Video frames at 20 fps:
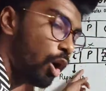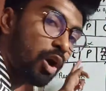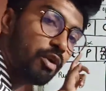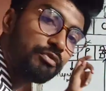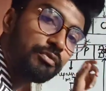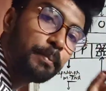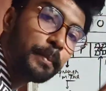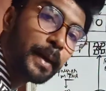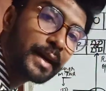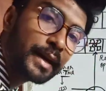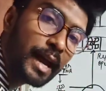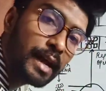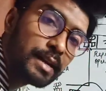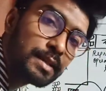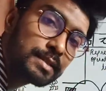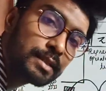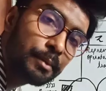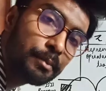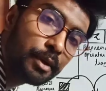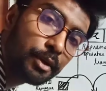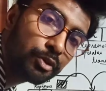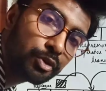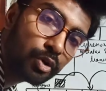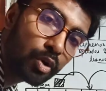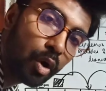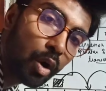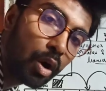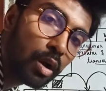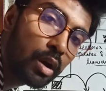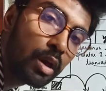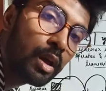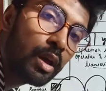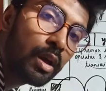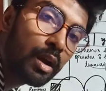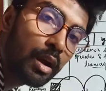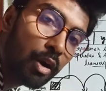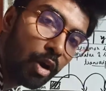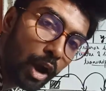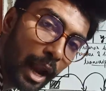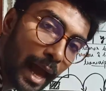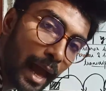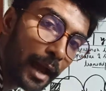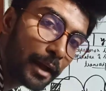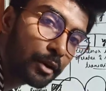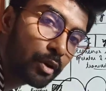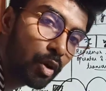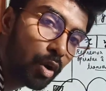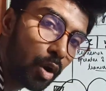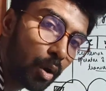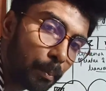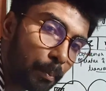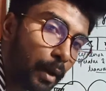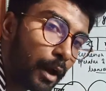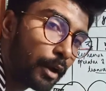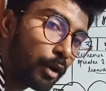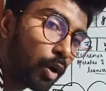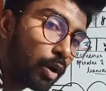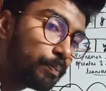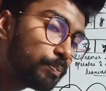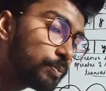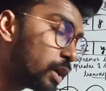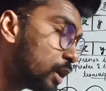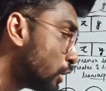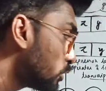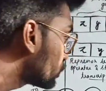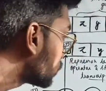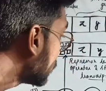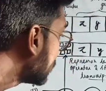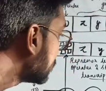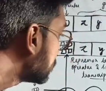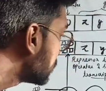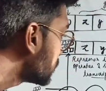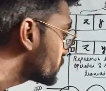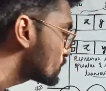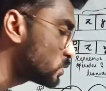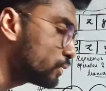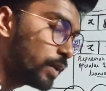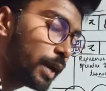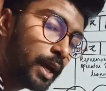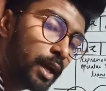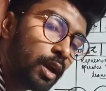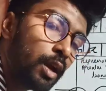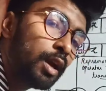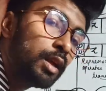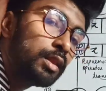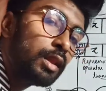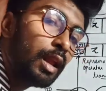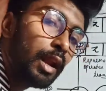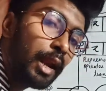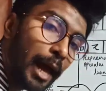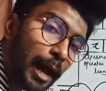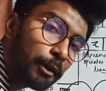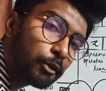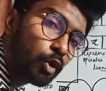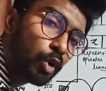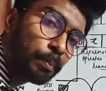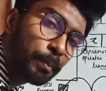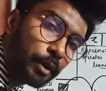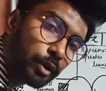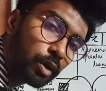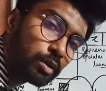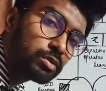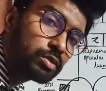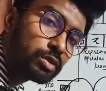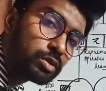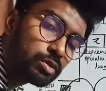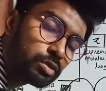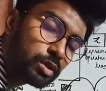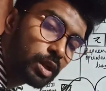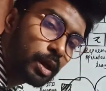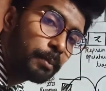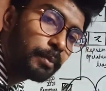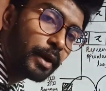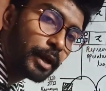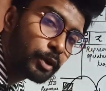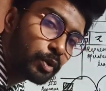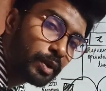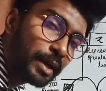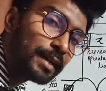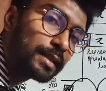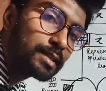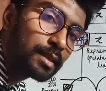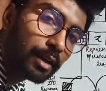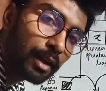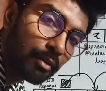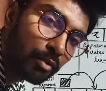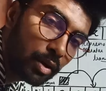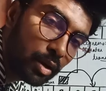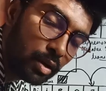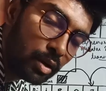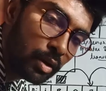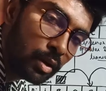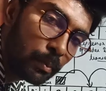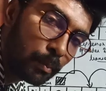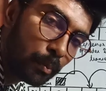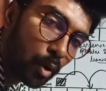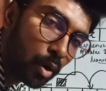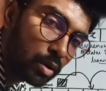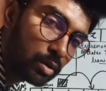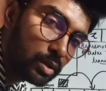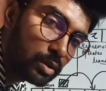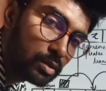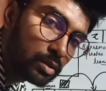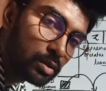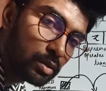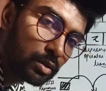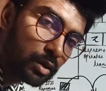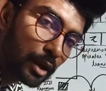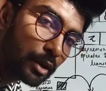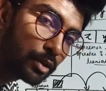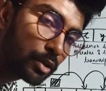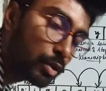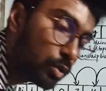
off mechanism is called Lac Operon. So, in this way, the Lac Operon system regulates in our body. Thank